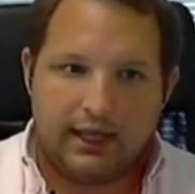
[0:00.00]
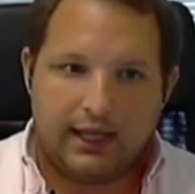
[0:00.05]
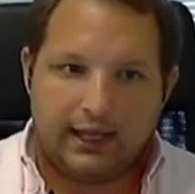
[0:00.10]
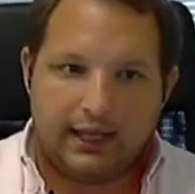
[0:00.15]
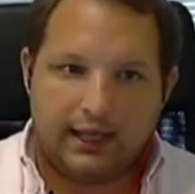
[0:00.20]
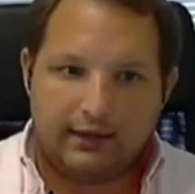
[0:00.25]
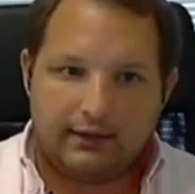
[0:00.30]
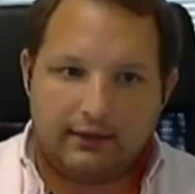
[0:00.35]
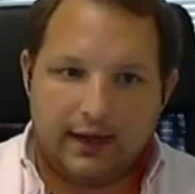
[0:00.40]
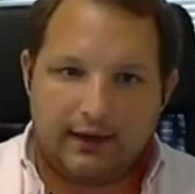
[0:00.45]

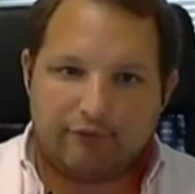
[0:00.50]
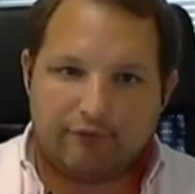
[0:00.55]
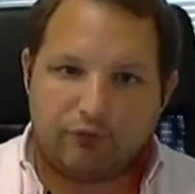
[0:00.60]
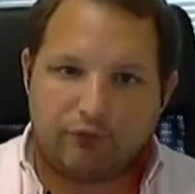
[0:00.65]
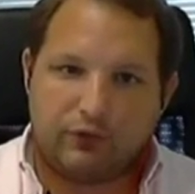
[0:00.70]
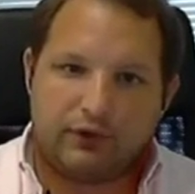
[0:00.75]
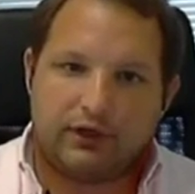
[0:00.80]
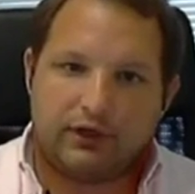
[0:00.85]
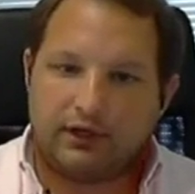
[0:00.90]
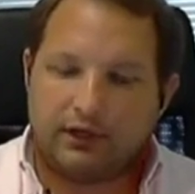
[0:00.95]
and
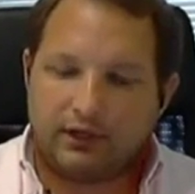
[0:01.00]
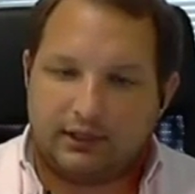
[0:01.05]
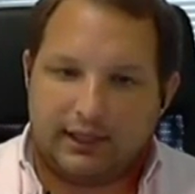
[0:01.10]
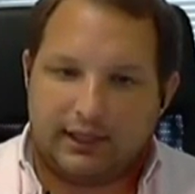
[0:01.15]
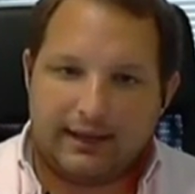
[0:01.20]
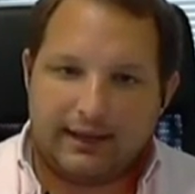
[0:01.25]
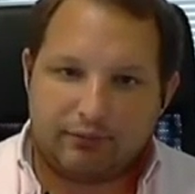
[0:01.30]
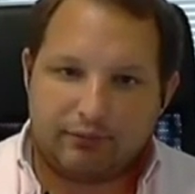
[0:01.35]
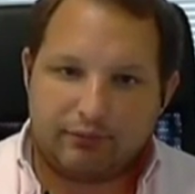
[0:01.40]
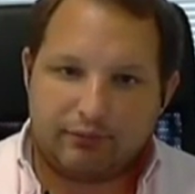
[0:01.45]
everyone can
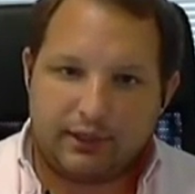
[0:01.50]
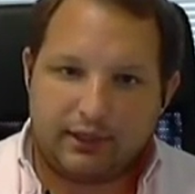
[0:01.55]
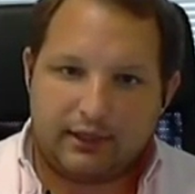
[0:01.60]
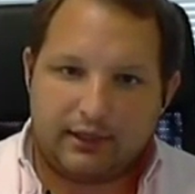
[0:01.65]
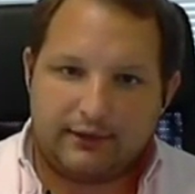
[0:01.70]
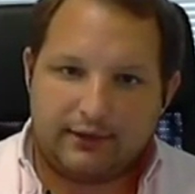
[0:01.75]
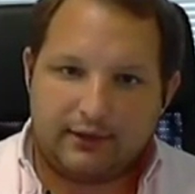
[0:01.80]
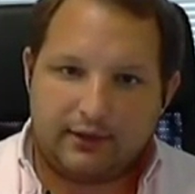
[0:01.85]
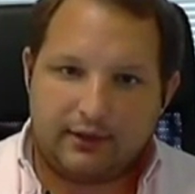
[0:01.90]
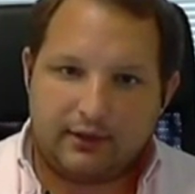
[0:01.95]
collaborate
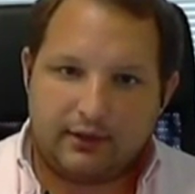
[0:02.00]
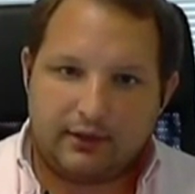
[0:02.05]
on